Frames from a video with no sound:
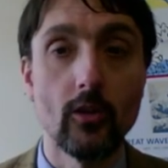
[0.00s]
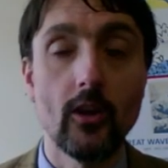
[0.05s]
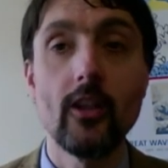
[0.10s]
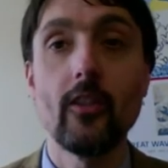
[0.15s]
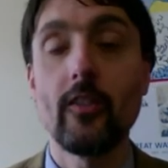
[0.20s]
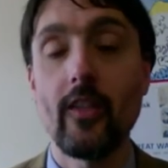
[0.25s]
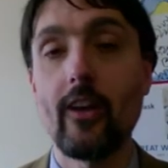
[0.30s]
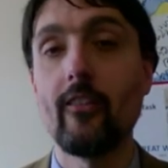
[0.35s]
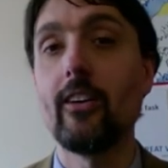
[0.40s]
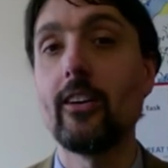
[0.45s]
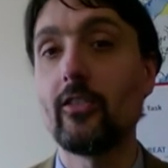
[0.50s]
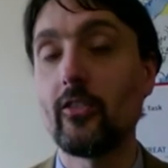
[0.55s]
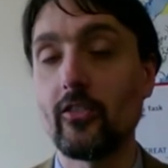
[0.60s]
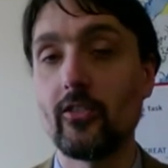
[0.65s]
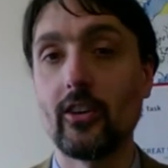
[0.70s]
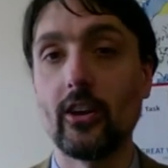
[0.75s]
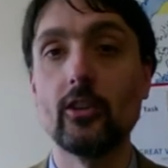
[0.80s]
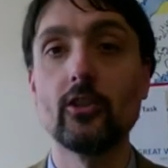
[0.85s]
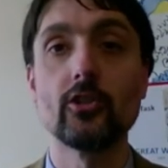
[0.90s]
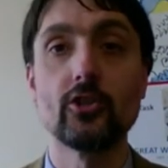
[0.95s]
There is
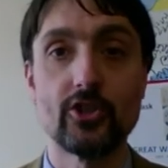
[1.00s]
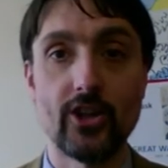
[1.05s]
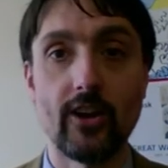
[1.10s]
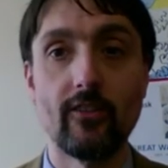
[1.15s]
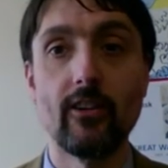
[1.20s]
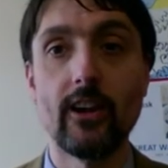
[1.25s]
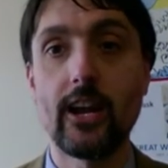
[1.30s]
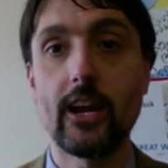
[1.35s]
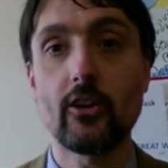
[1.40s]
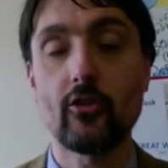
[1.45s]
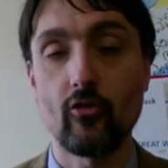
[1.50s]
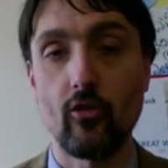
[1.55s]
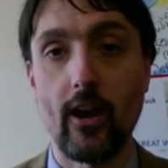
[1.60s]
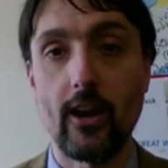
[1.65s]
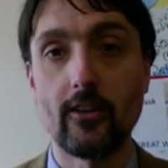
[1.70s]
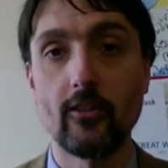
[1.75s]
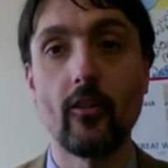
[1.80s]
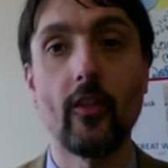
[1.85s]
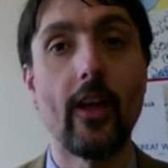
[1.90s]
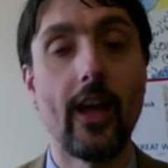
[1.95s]
still generally a trend
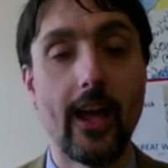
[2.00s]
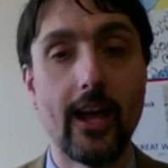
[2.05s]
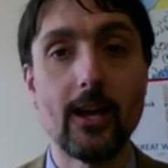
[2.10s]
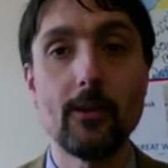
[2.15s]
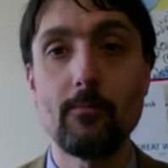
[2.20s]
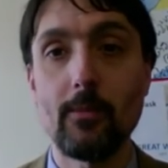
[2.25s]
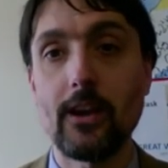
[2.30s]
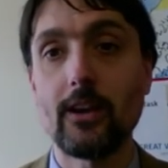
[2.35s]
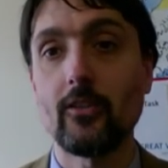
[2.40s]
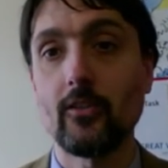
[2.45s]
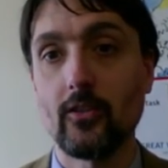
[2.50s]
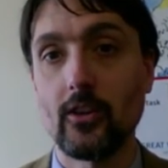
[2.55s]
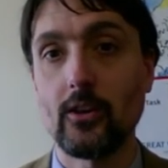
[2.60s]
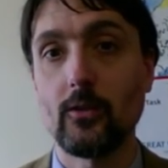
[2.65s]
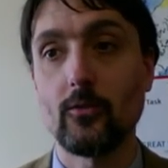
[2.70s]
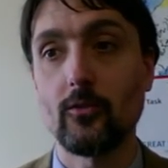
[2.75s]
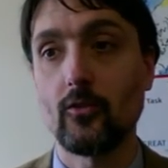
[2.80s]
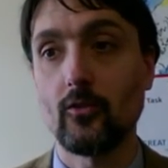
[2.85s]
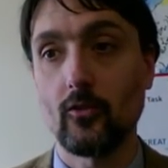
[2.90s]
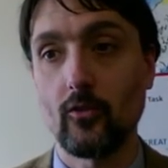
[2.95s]
that
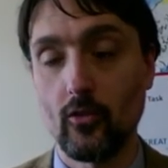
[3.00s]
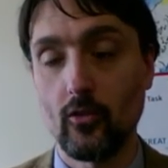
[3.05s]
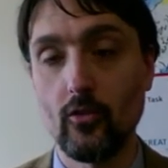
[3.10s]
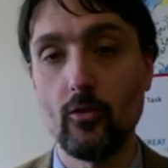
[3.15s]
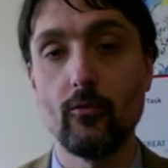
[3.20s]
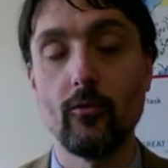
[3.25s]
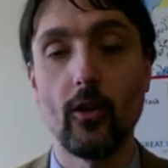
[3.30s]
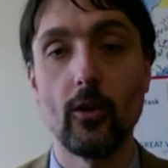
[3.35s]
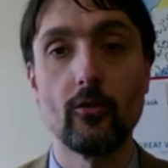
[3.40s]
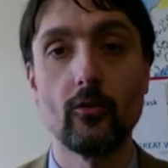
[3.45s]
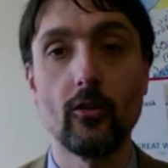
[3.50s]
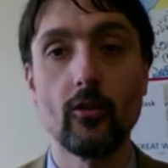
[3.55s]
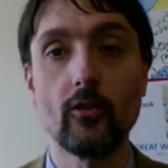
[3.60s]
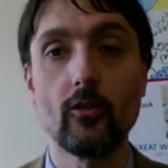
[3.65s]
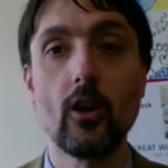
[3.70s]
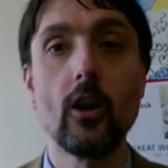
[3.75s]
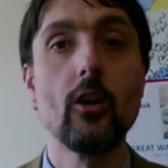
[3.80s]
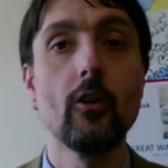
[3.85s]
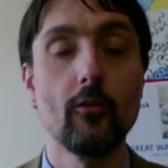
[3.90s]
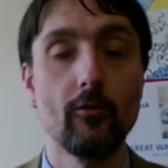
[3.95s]
ABC2 voters
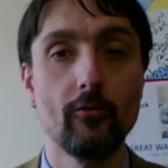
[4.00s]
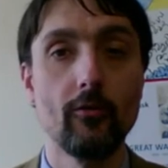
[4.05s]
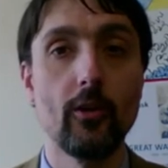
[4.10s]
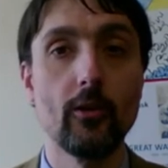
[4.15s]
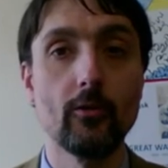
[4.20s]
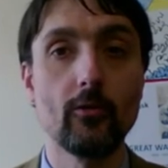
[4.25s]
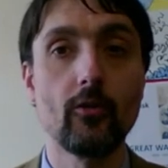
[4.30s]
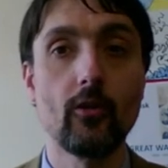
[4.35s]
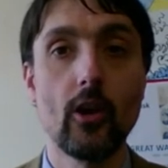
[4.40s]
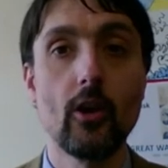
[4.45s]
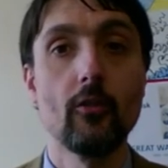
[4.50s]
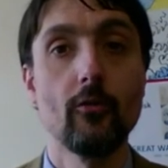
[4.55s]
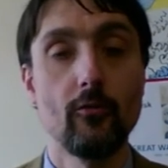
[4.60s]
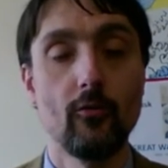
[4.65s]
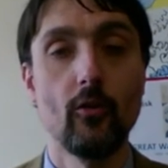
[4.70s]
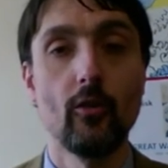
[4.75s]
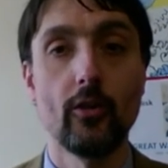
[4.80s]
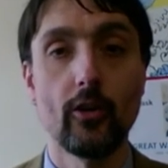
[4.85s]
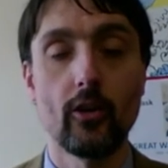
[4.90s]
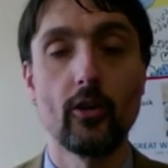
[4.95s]
vote for
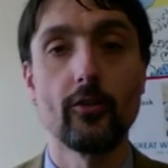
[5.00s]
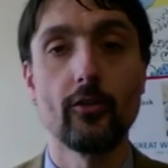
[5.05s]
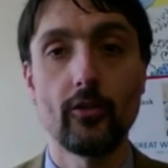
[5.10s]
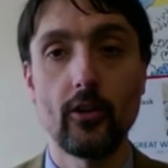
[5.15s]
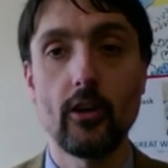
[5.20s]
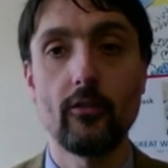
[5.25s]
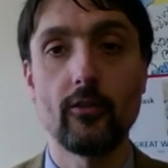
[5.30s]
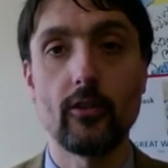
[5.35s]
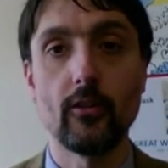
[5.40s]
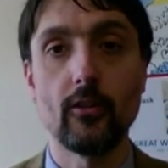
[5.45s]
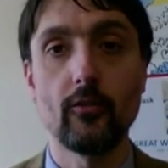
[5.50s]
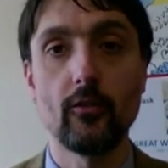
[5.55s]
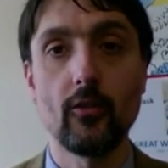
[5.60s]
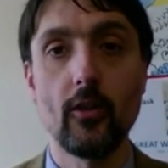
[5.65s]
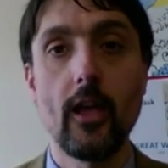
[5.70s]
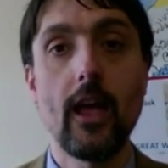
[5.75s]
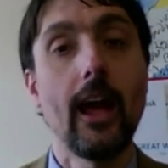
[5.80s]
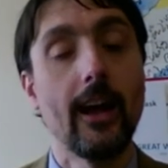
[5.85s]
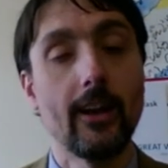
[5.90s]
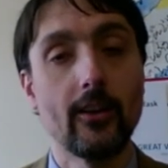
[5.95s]
the Conservatives
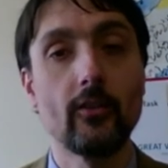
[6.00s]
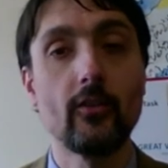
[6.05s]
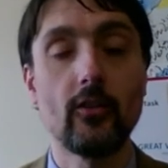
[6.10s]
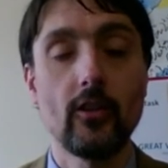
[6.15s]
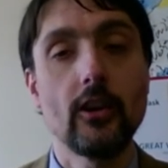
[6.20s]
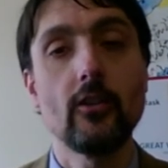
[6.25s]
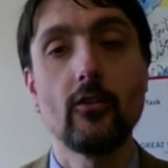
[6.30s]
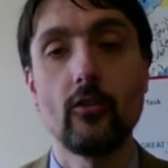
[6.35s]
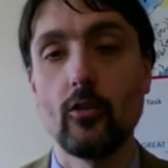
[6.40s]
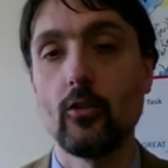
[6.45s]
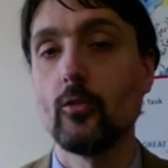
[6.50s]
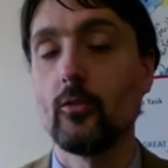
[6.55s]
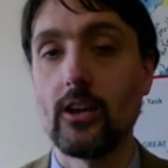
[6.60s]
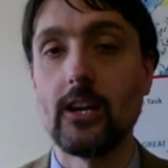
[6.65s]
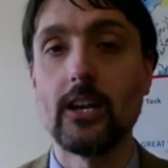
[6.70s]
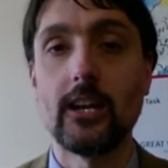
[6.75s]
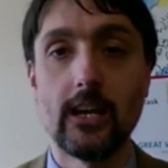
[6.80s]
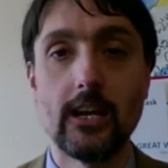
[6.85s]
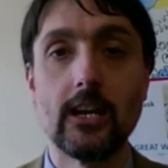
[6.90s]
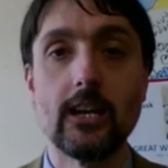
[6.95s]
and
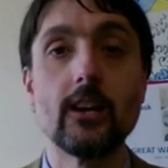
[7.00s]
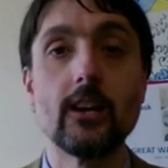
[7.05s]
C2DE